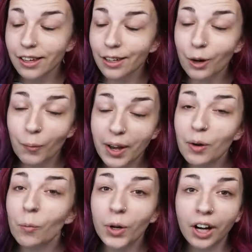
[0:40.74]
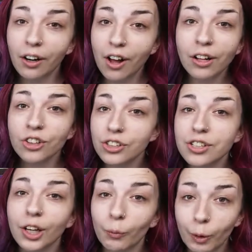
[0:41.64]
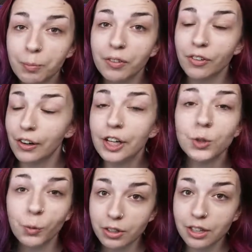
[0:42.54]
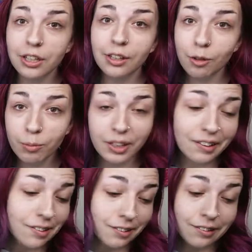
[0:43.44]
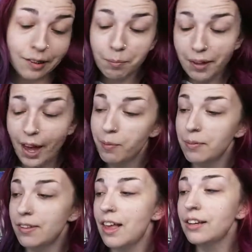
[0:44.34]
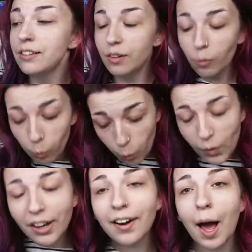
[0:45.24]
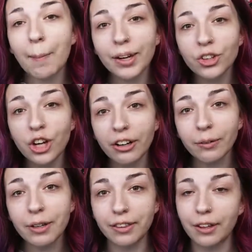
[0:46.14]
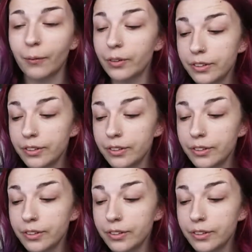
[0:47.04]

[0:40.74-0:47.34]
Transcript: you know what? We are all just a group of cringeworthy humans sometimes, and we are happy to share it with you.